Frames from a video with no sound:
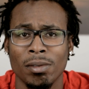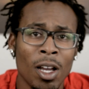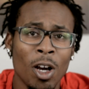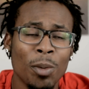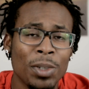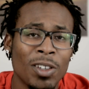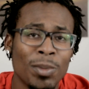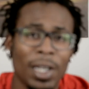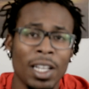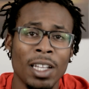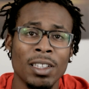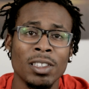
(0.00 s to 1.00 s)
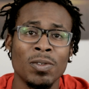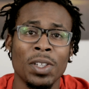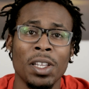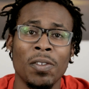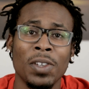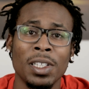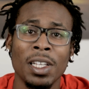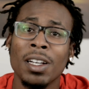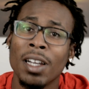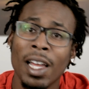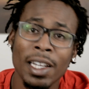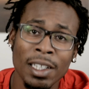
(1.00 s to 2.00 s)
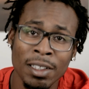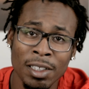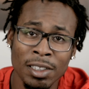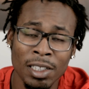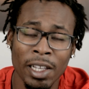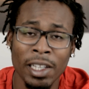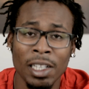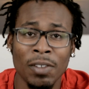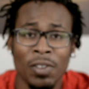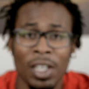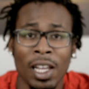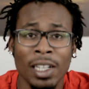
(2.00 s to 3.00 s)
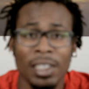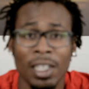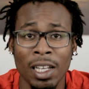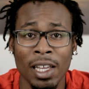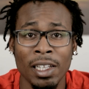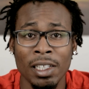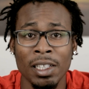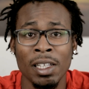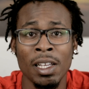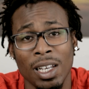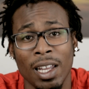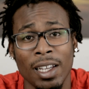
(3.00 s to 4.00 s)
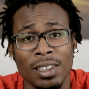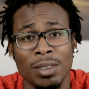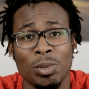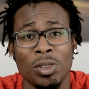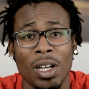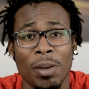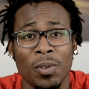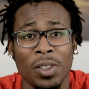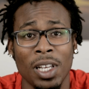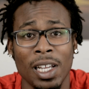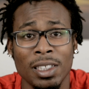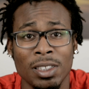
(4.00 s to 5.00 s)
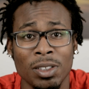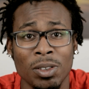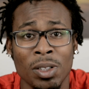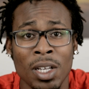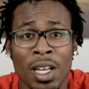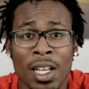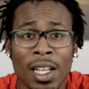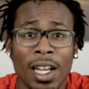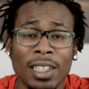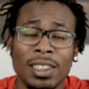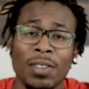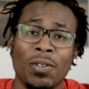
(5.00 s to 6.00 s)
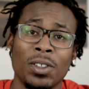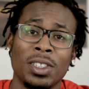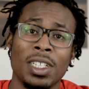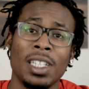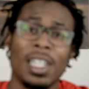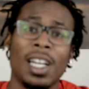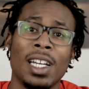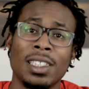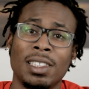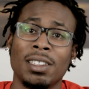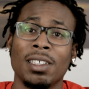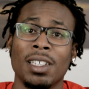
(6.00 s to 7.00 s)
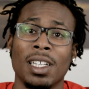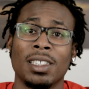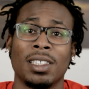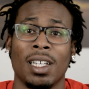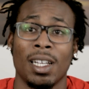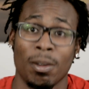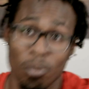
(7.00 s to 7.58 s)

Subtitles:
Hope that everybody liked this video. If you didn't like it, dislike it. If you liked it, like it. Like, subscribe if you'd like to. That's it for today, guys. See you next time.